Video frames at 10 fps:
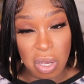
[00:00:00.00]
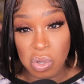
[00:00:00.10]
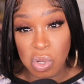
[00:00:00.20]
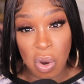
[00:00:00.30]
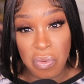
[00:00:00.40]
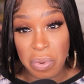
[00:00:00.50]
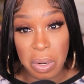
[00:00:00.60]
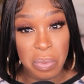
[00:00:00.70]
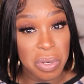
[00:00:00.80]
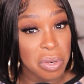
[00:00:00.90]
goes over
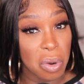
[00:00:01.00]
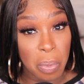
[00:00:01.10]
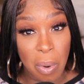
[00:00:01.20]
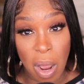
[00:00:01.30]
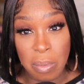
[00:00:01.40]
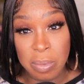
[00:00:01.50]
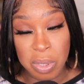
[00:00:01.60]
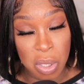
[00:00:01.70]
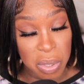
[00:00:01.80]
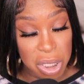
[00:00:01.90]
it with no problems,
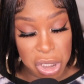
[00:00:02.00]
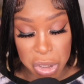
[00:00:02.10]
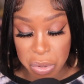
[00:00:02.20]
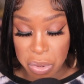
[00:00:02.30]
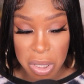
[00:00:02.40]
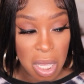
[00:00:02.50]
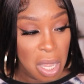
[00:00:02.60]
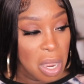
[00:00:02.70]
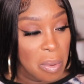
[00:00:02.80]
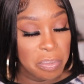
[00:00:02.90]
no issues.
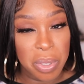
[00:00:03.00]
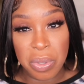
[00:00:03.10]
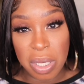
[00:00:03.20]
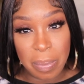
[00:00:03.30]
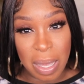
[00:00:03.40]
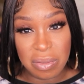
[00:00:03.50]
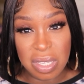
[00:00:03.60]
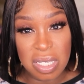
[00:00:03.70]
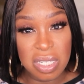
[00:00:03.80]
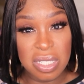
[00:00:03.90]
Beauty about
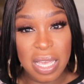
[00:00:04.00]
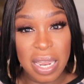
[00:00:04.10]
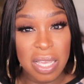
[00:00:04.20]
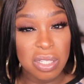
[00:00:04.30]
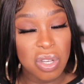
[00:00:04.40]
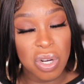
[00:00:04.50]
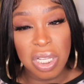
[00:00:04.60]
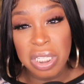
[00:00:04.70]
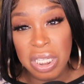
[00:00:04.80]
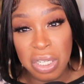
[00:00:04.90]
this is that it's going to
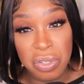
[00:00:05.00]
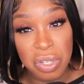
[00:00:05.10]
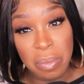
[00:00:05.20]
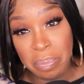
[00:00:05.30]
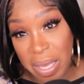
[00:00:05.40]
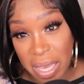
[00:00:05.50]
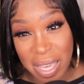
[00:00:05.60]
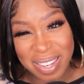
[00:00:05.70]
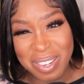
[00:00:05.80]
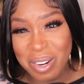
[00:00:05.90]
clean under your
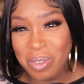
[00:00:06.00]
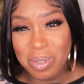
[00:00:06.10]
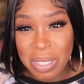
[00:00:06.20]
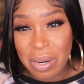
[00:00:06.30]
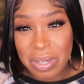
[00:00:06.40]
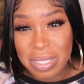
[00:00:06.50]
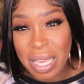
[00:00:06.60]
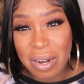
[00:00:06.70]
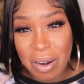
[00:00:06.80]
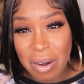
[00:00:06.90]
bed, you know, those areas
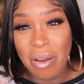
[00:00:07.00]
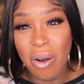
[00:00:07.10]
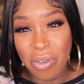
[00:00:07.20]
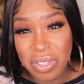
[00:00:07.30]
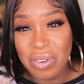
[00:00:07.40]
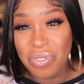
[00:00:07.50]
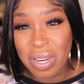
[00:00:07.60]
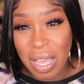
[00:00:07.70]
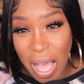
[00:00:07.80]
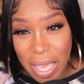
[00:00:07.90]
that are often
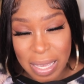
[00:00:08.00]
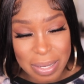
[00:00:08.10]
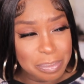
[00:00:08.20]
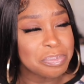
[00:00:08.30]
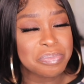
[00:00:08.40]
forgotten.